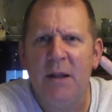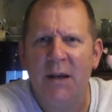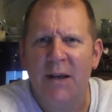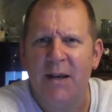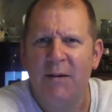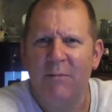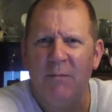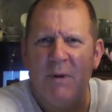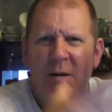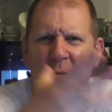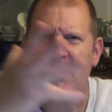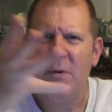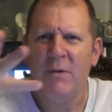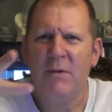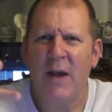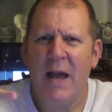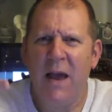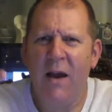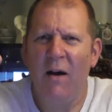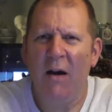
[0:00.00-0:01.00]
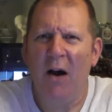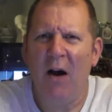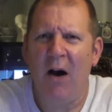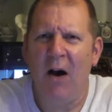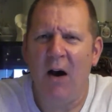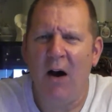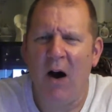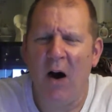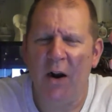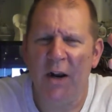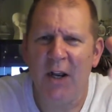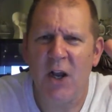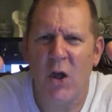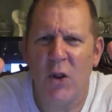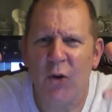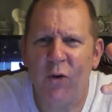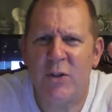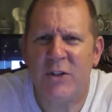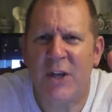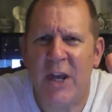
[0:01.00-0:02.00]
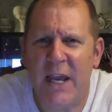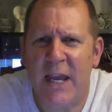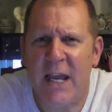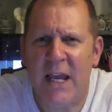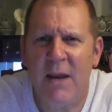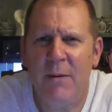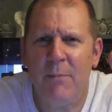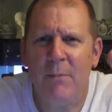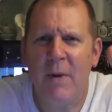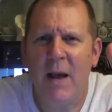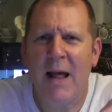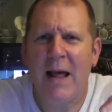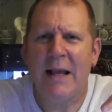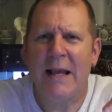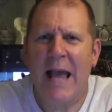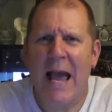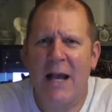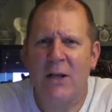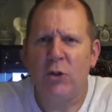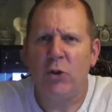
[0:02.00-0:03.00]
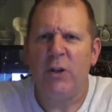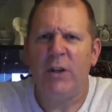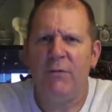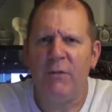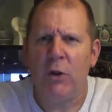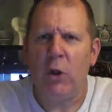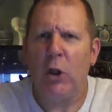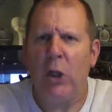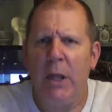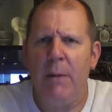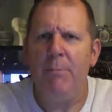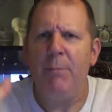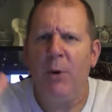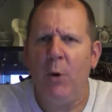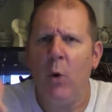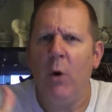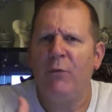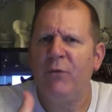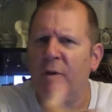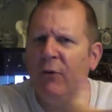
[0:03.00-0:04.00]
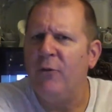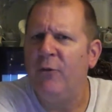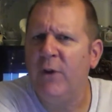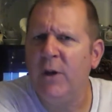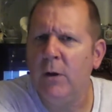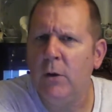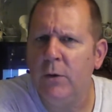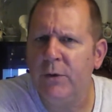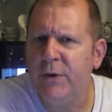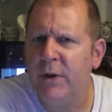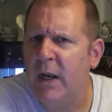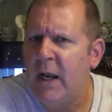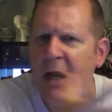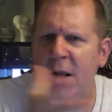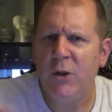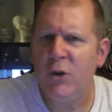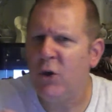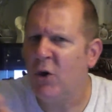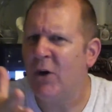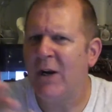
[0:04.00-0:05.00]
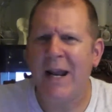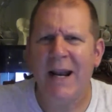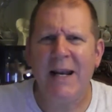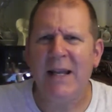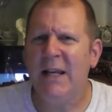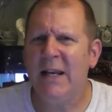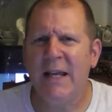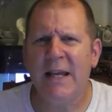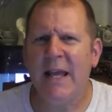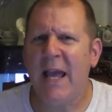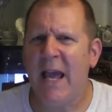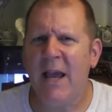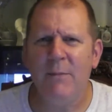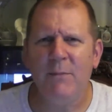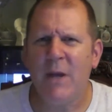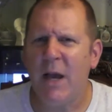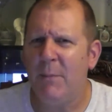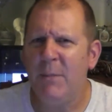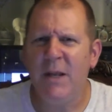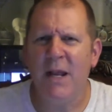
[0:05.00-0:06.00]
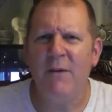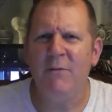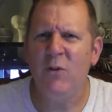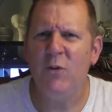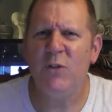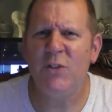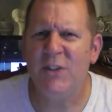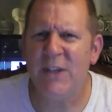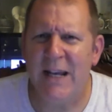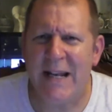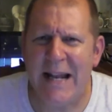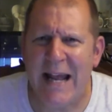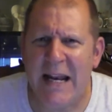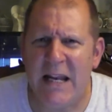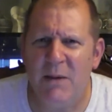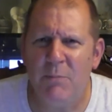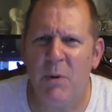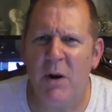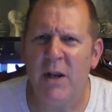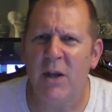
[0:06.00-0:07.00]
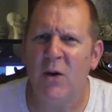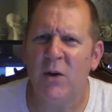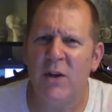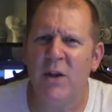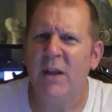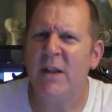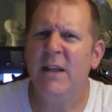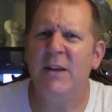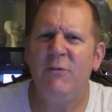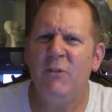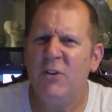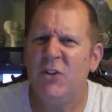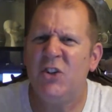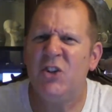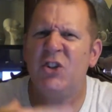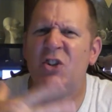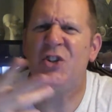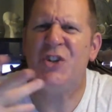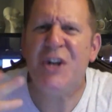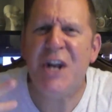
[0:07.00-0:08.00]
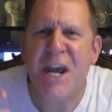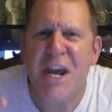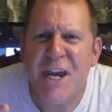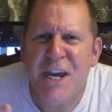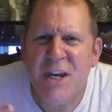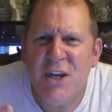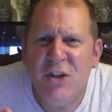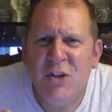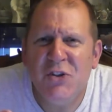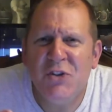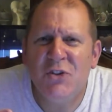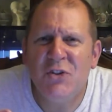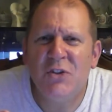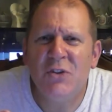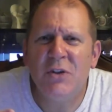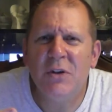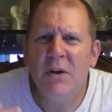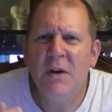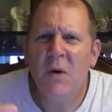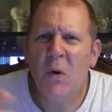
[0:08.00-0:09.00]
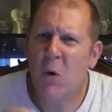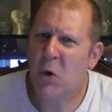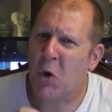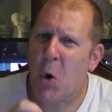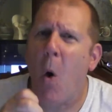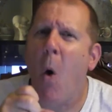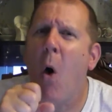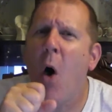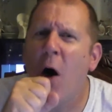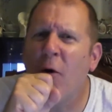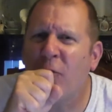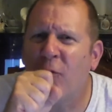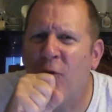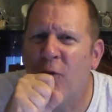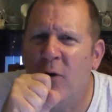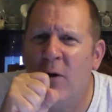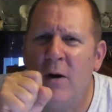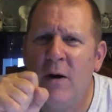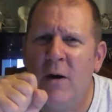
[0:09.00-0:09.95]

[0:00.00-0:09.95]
I can remember uh, on the other team, like actually even limping off the field, and then during any of the games. I mean, have you seen anybody on the, even sneeze or cough